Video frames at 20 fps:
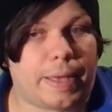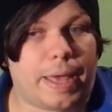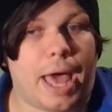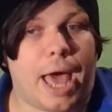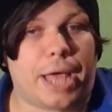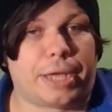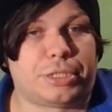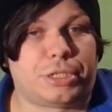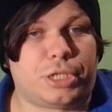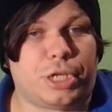
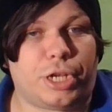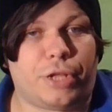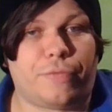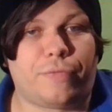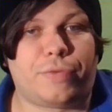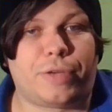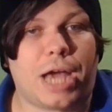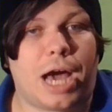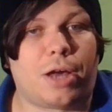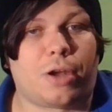I should
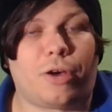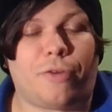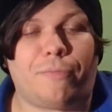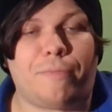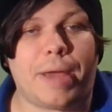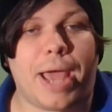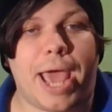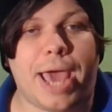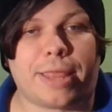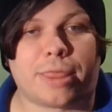have got off
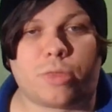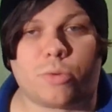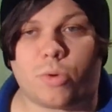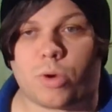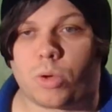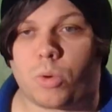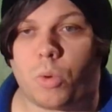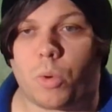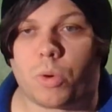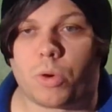my ass and
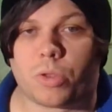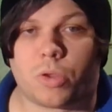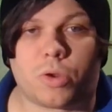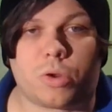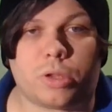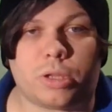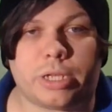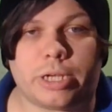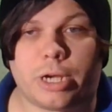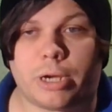recorded
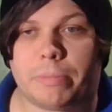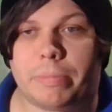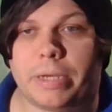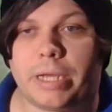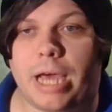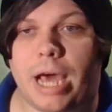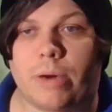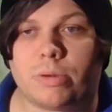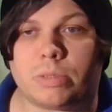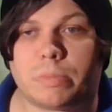earlier,
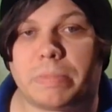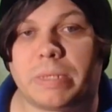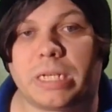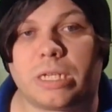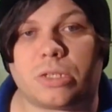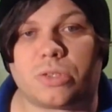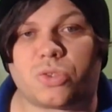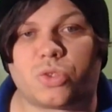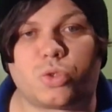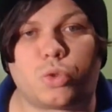but I was
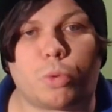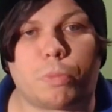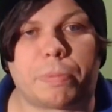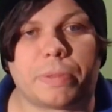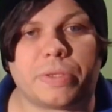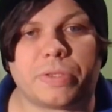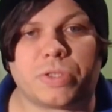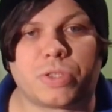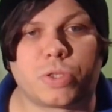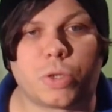being
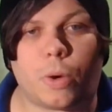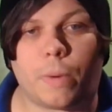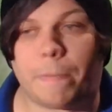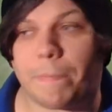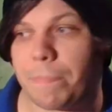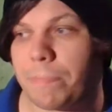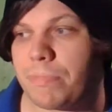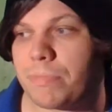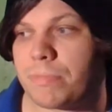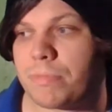stupid, so
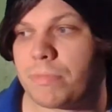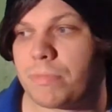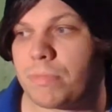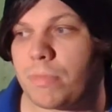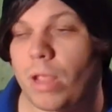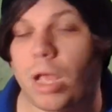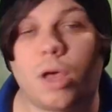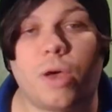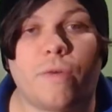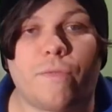
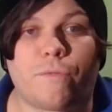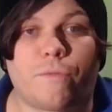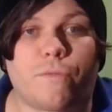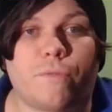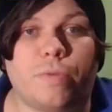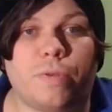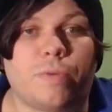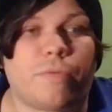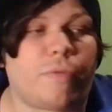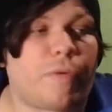
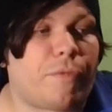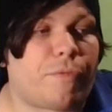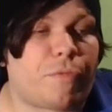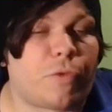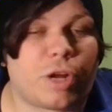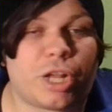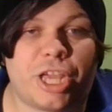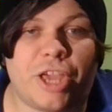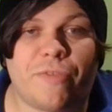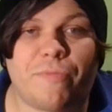
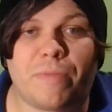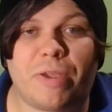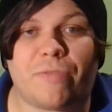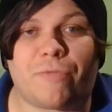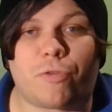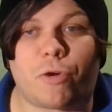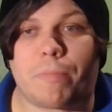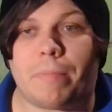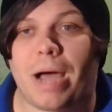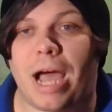forgive me
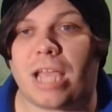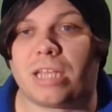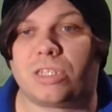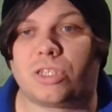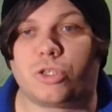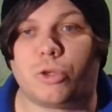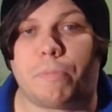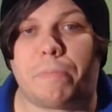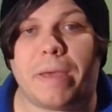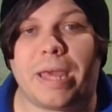for my
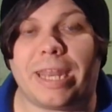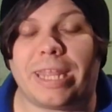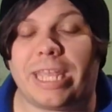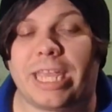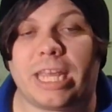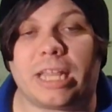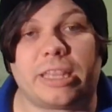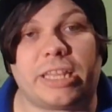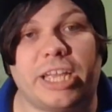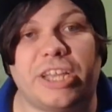
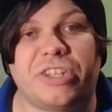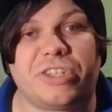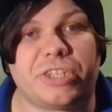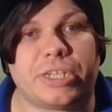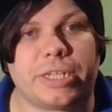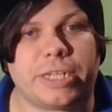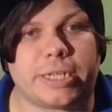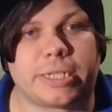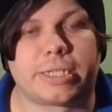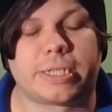stupidity and
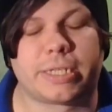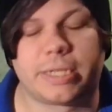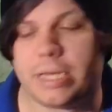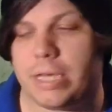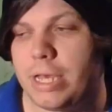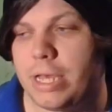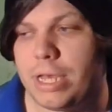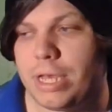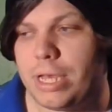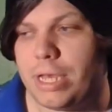laziness,
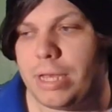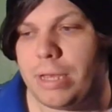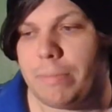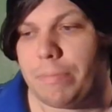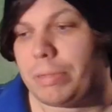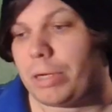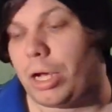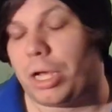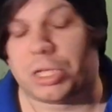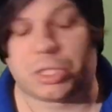
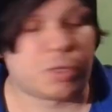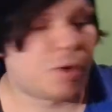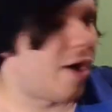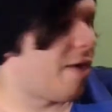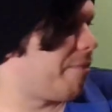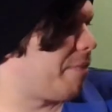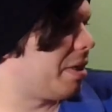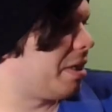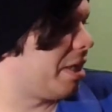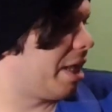but also I've been